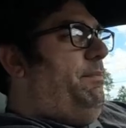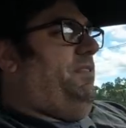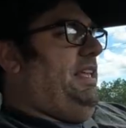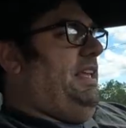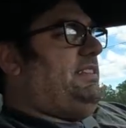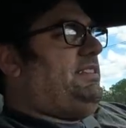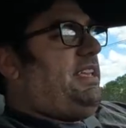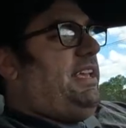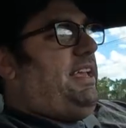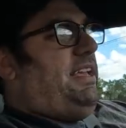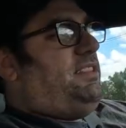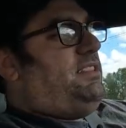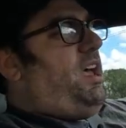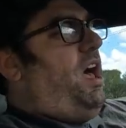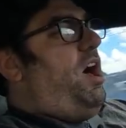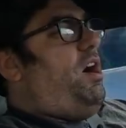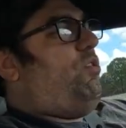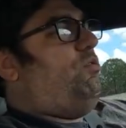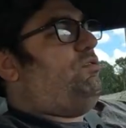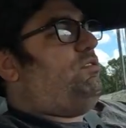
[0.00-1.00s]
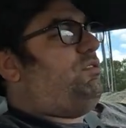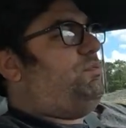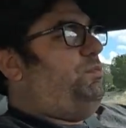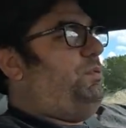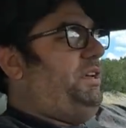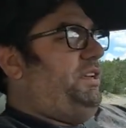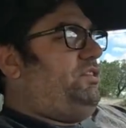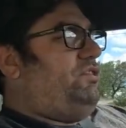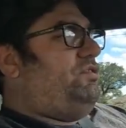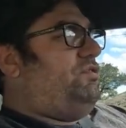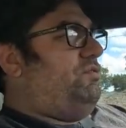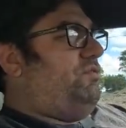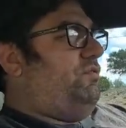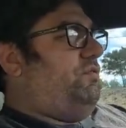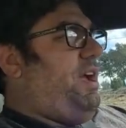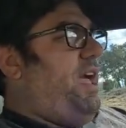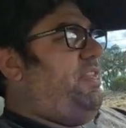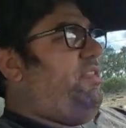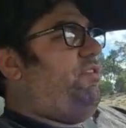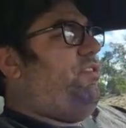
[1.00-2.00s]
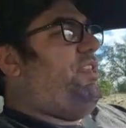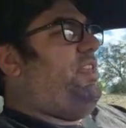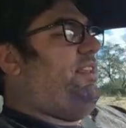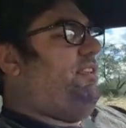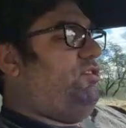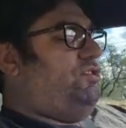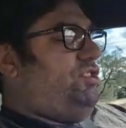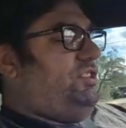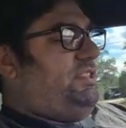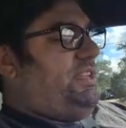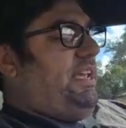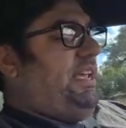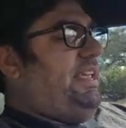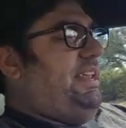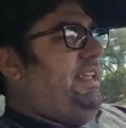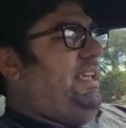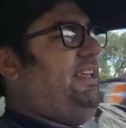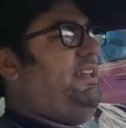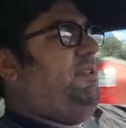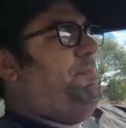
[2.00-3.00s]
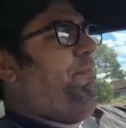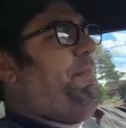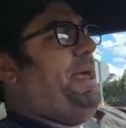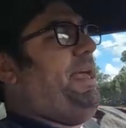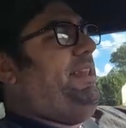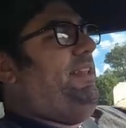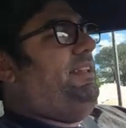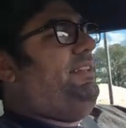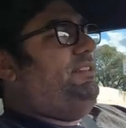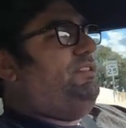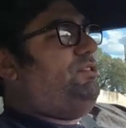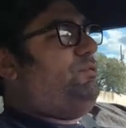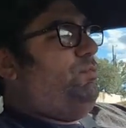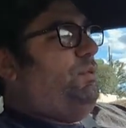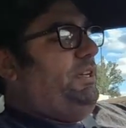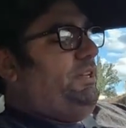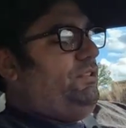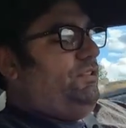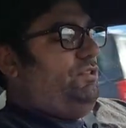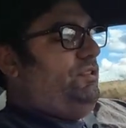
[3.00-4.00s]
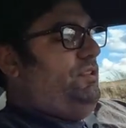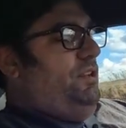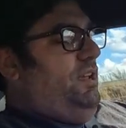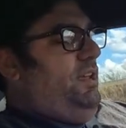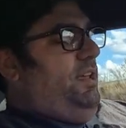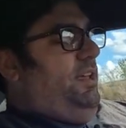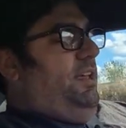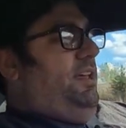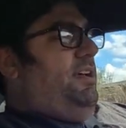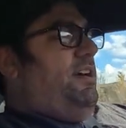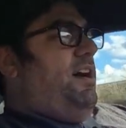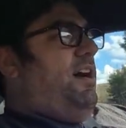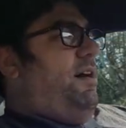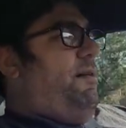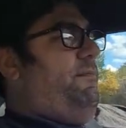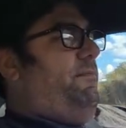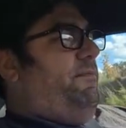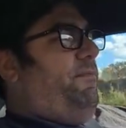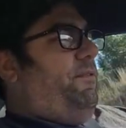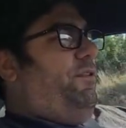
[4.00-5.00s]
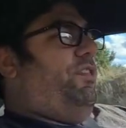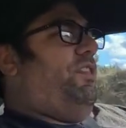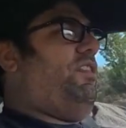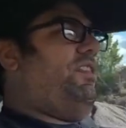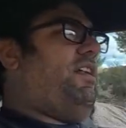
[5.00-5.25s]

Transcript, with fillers: it's like a toggle switch rather than just like an independent switch for the